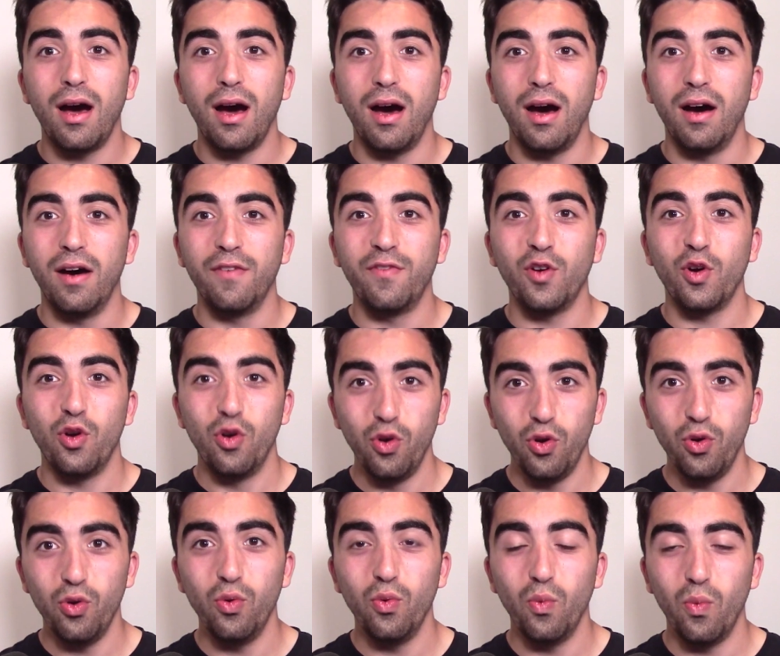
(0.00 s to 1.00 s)
of
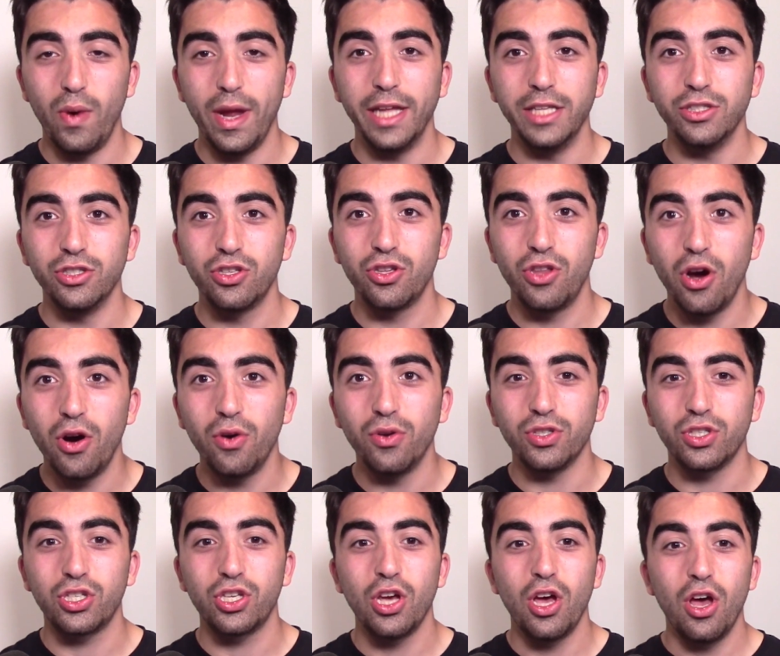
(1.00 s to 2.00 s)
who wins
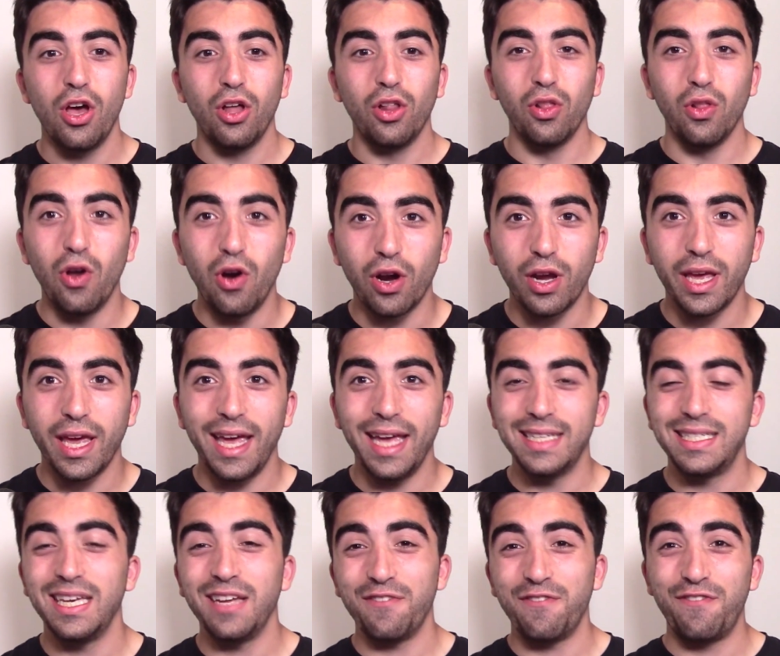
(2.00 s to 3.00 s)
those. Look,
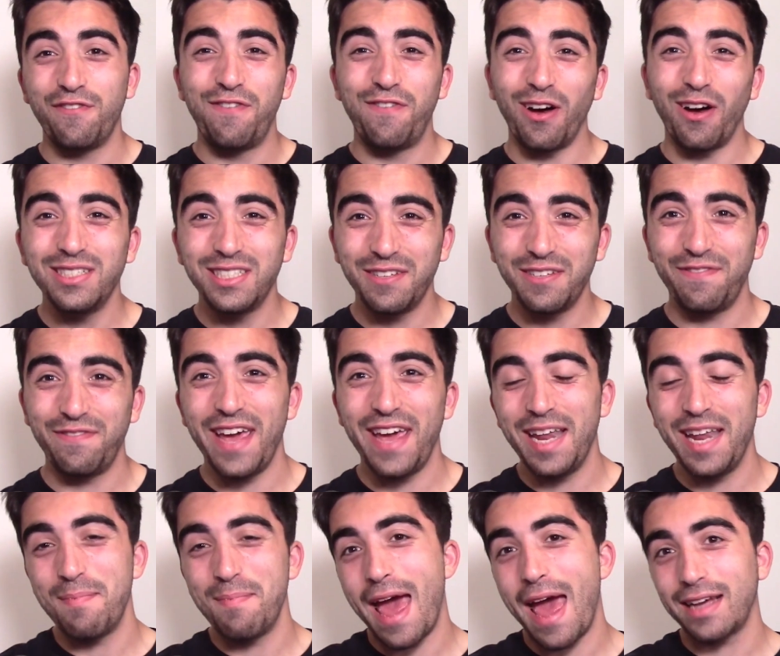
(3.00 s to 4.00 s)
is it fun to
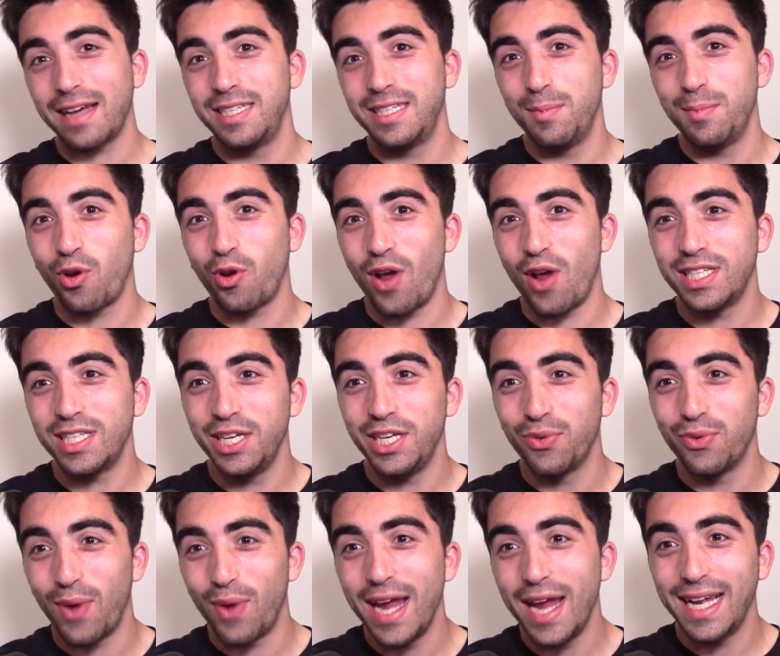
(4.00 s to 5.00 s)
fade Maxime
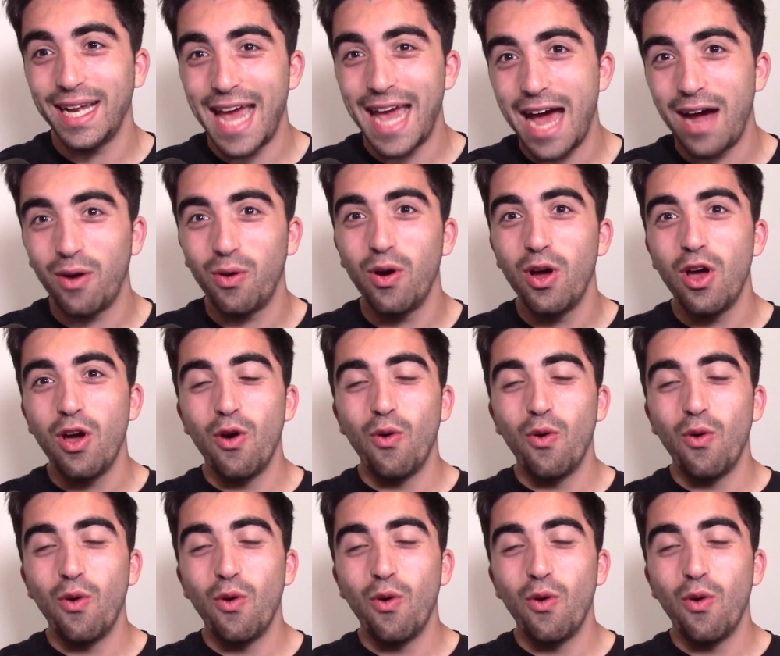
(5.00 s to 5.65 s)
Cressy right now